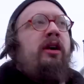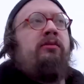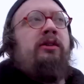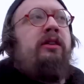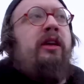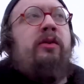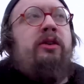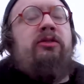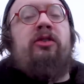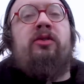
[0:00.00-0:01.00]
I really like what
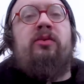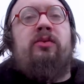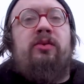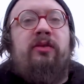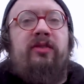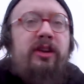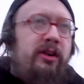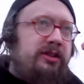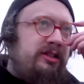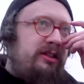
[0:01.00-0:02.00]
you do, your
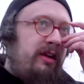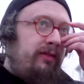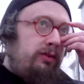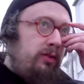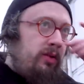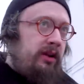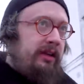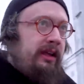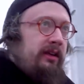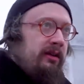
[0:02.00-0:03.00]
videos and stuff. Do you want to
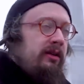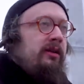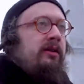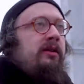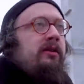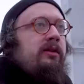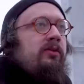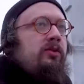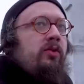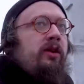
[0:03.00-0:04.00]
like...
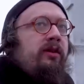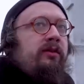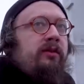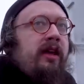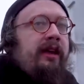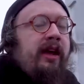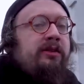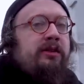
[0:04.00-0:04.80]
you want to hang out